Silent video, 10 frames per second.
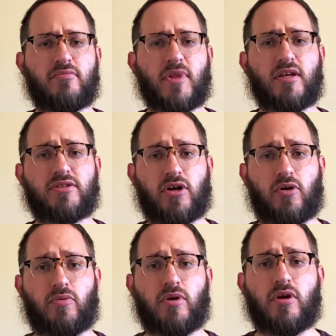
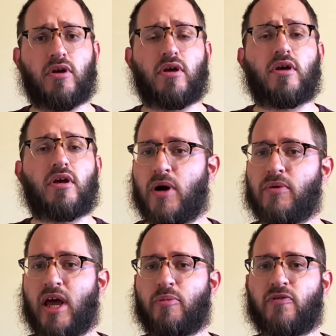So, why would
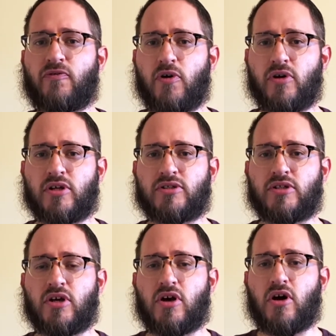Apple focus
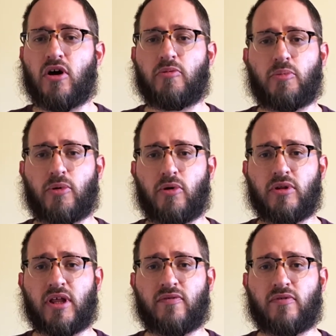on pro
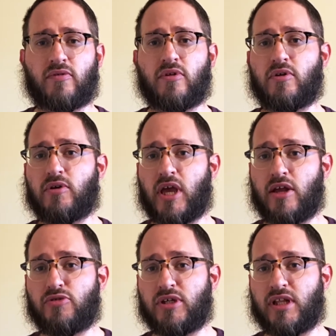level,
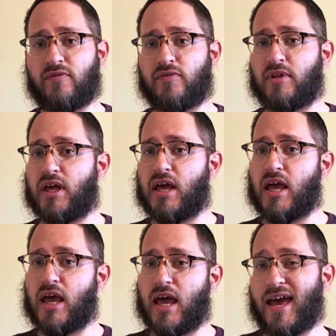entry level,
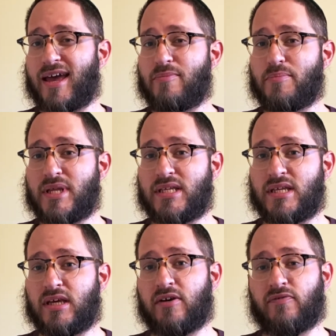and
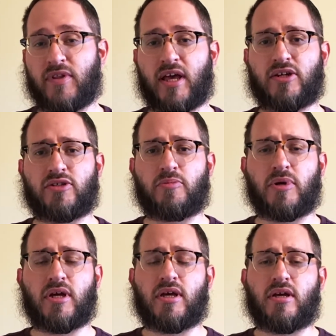mid-tier flagship
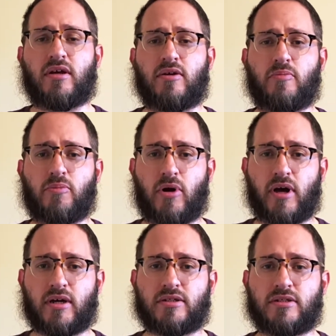
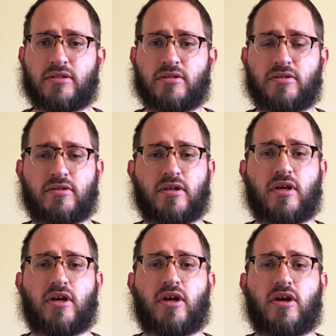products?
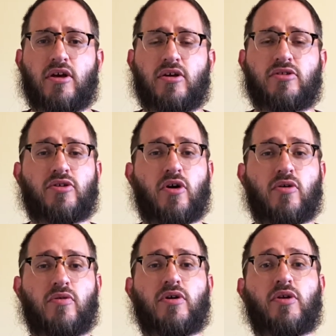
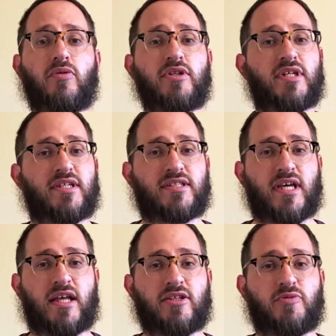So in order to
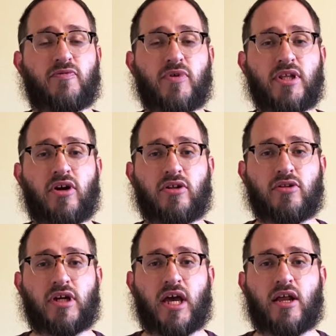understand this, we've really got to
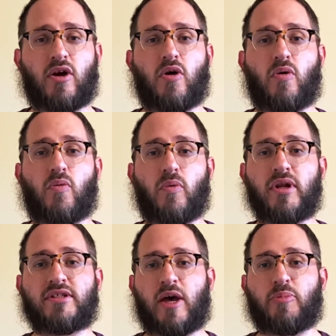look at what
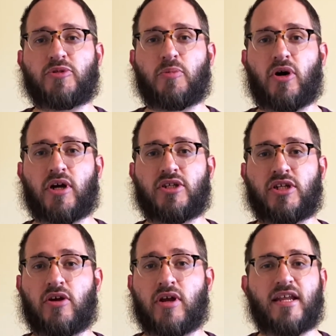is Apple's market
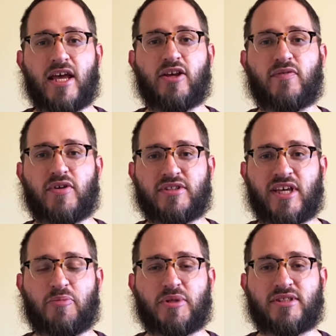share in any of those
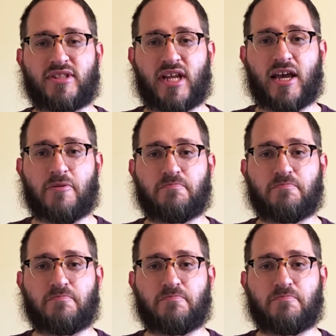segments today.